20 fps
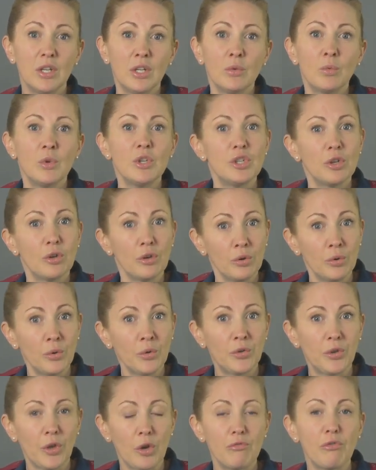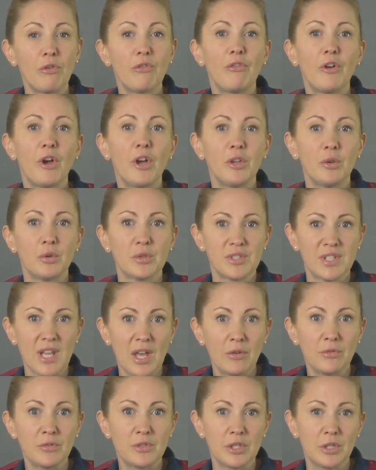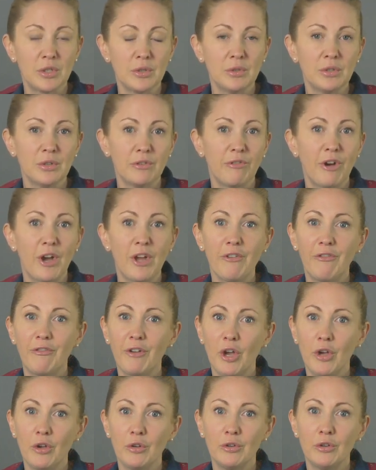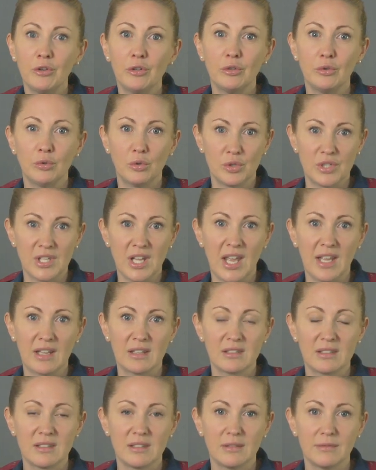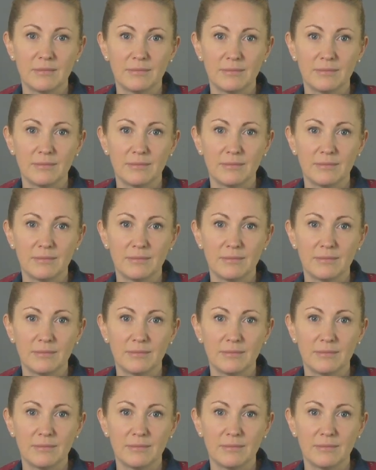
which you can also refer yourself to via phone or text.